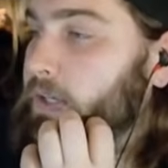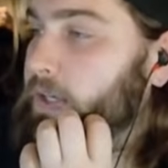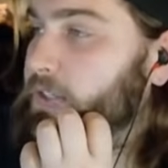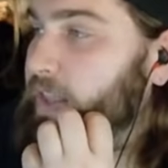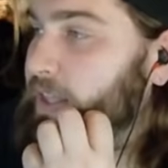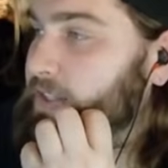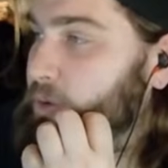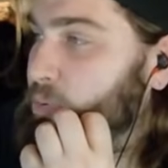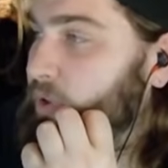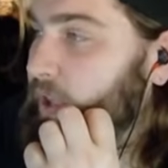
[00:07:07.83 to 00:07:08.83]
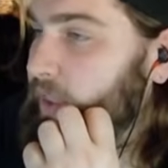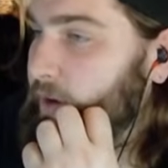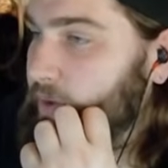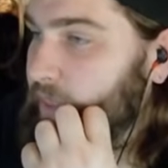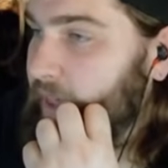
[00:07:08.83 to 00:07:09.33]
So that's the play
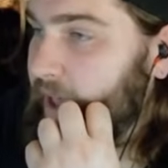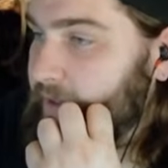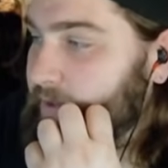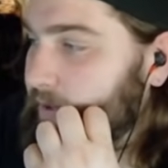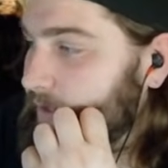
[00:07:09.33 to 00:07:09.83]
there with that.